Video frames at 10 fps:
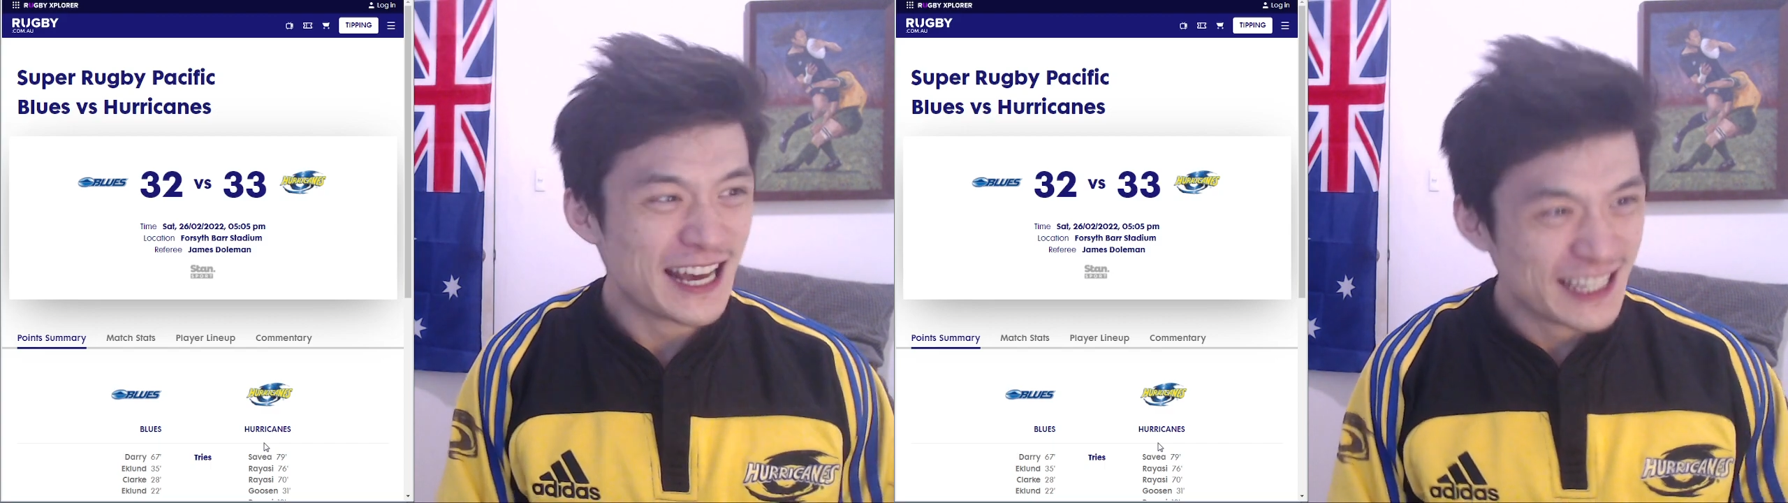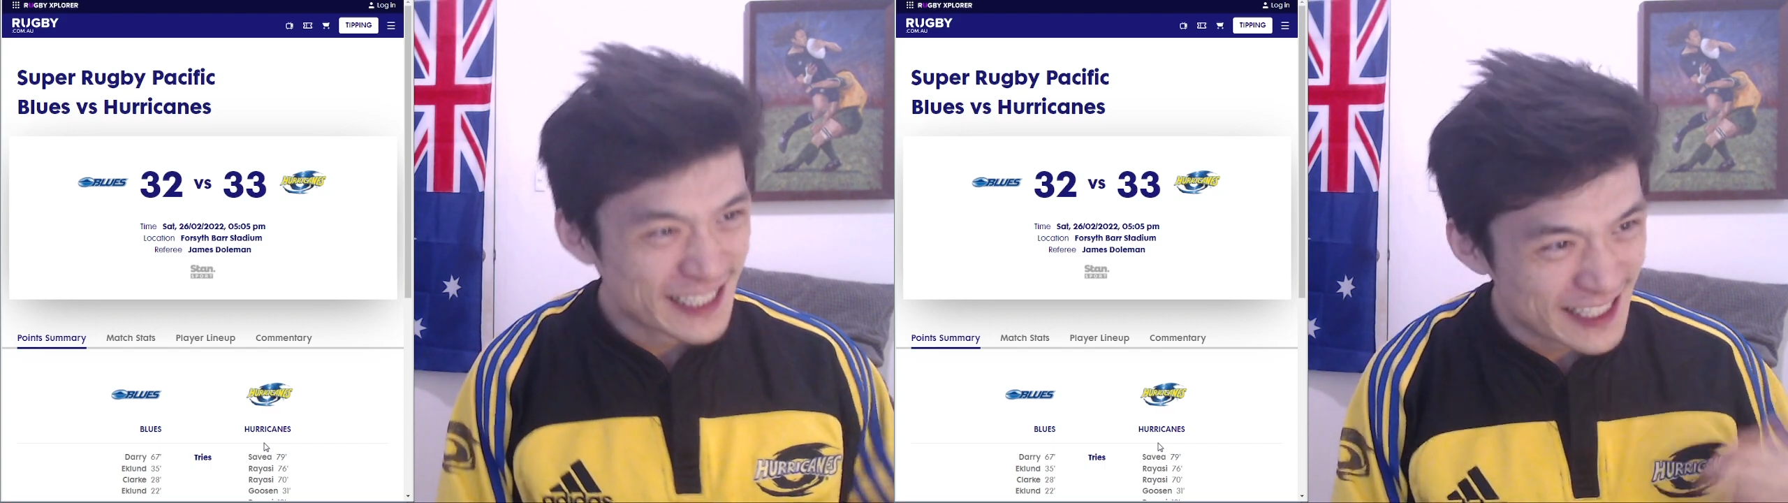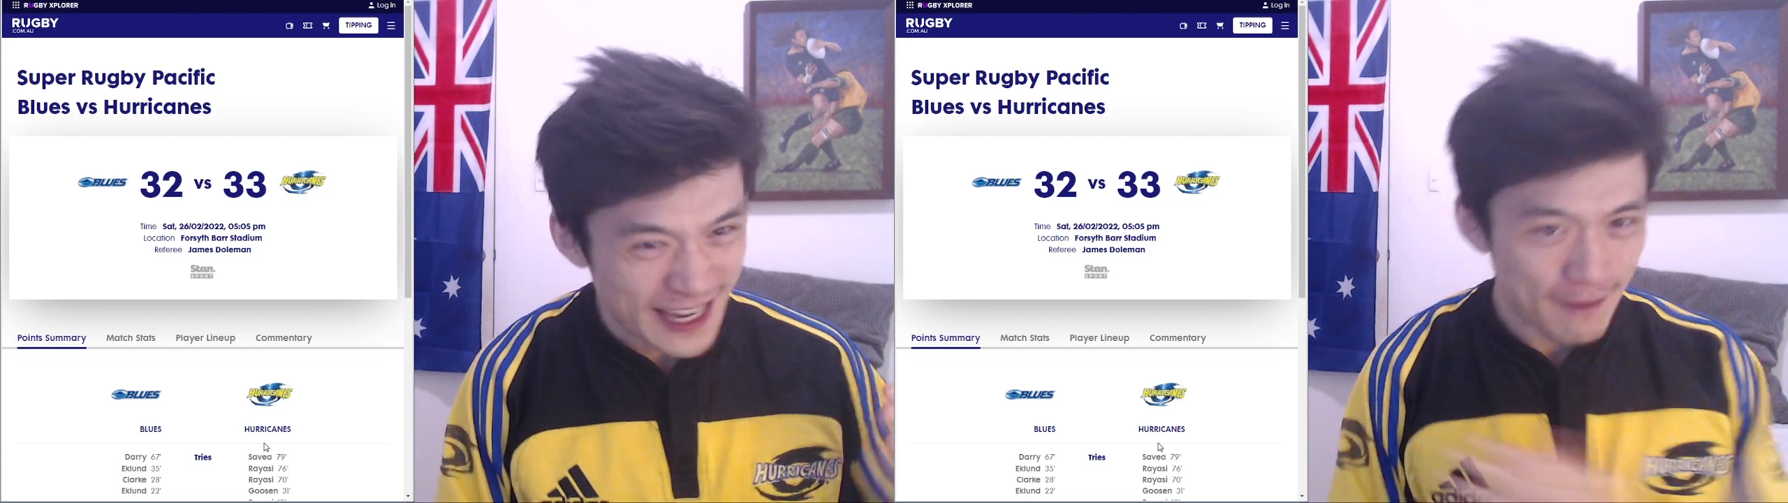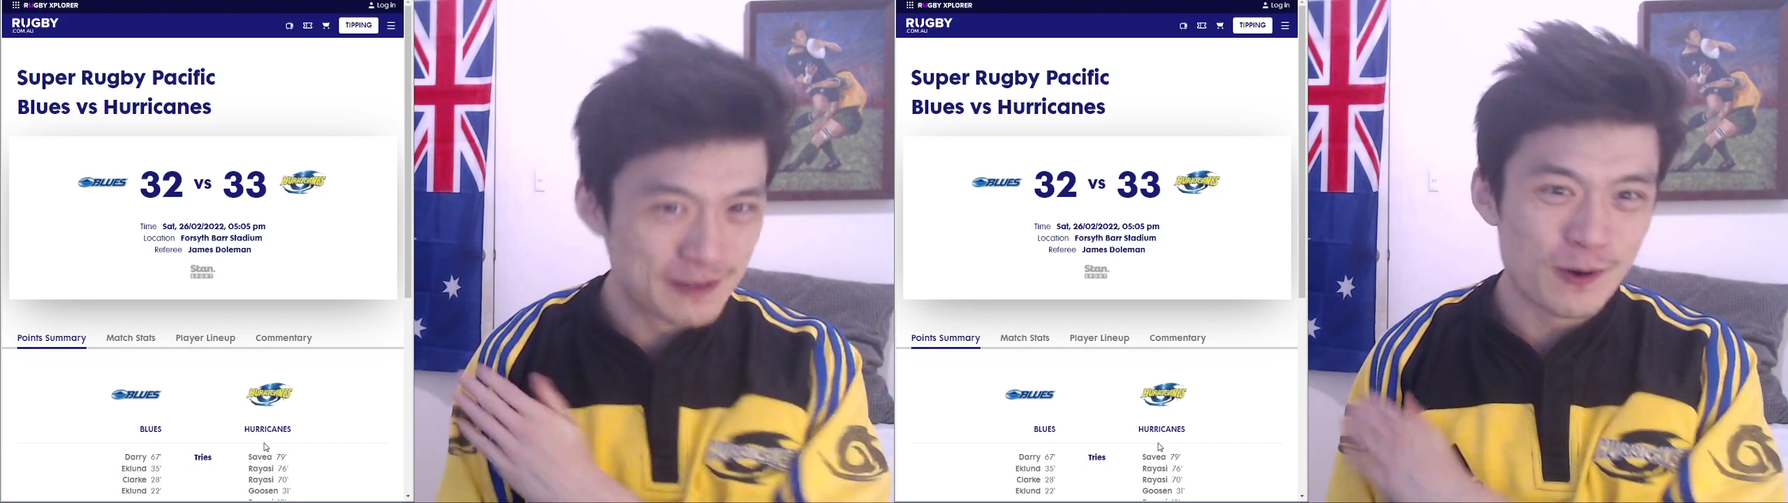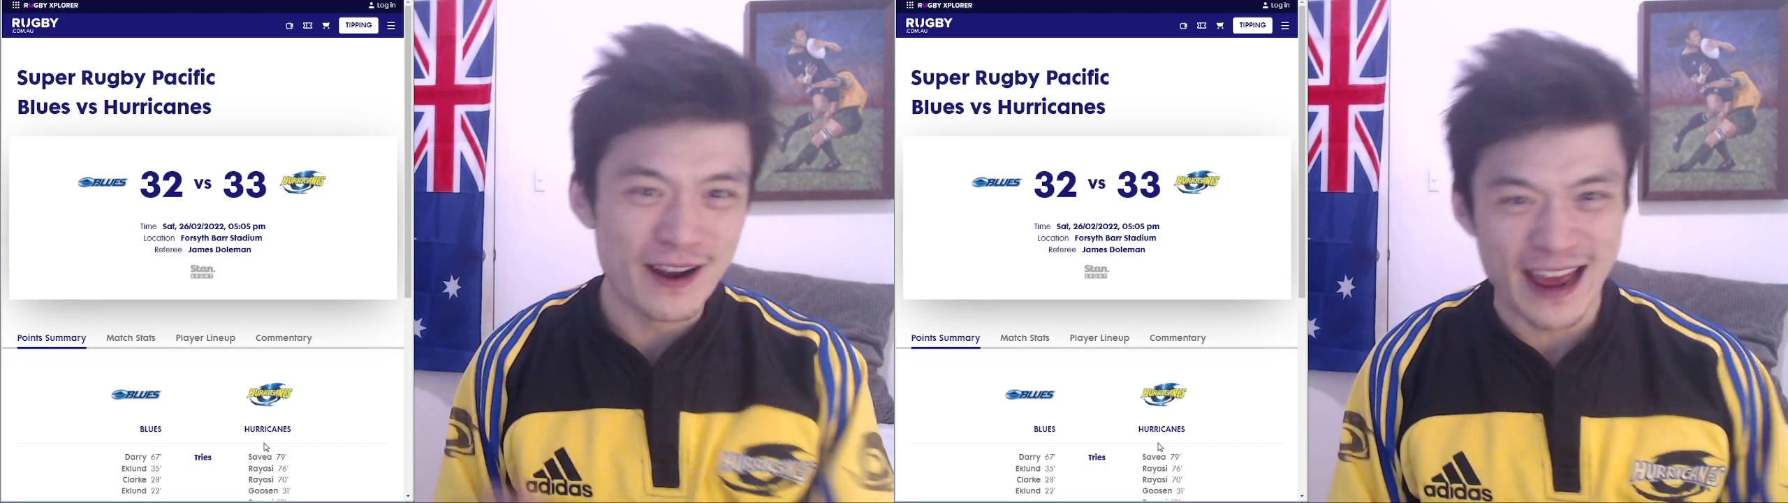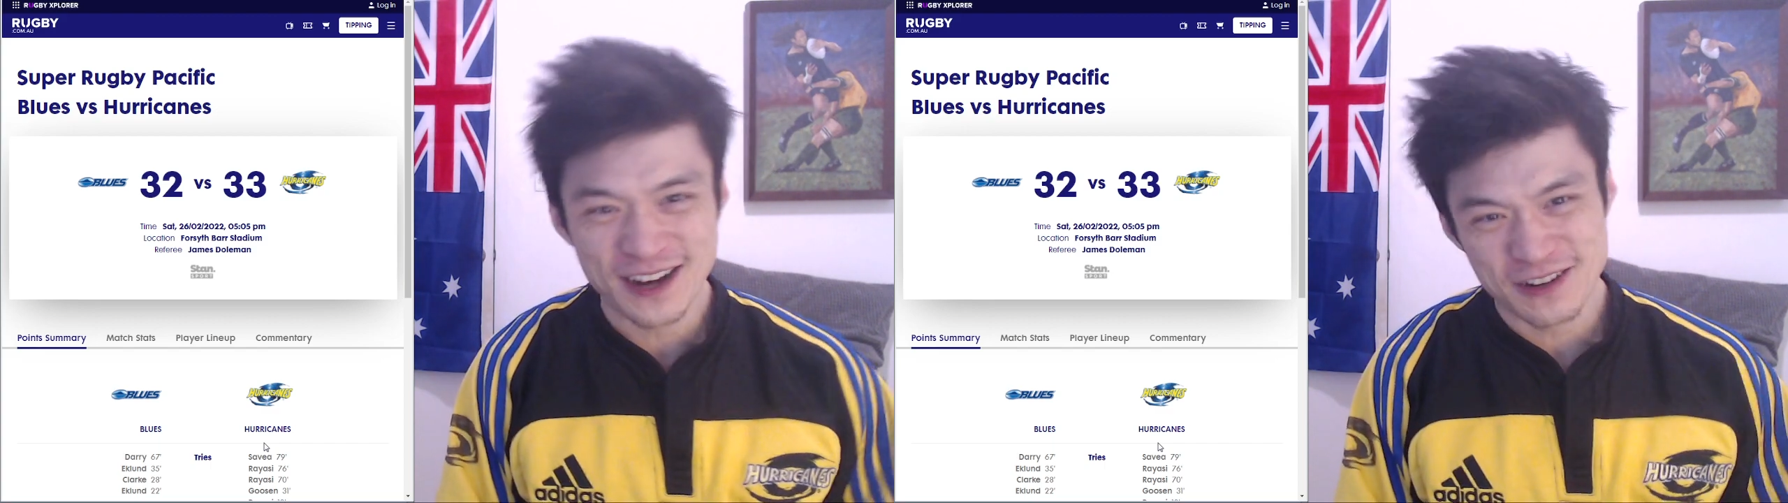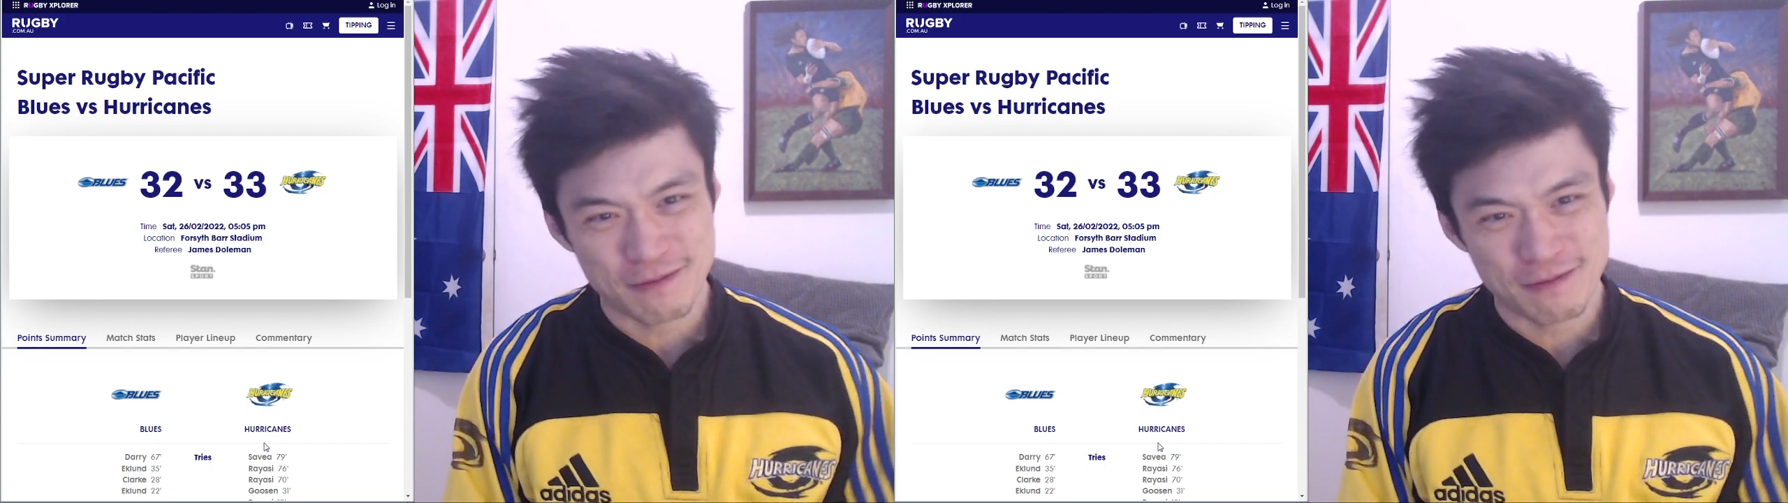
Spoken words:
Steps one extra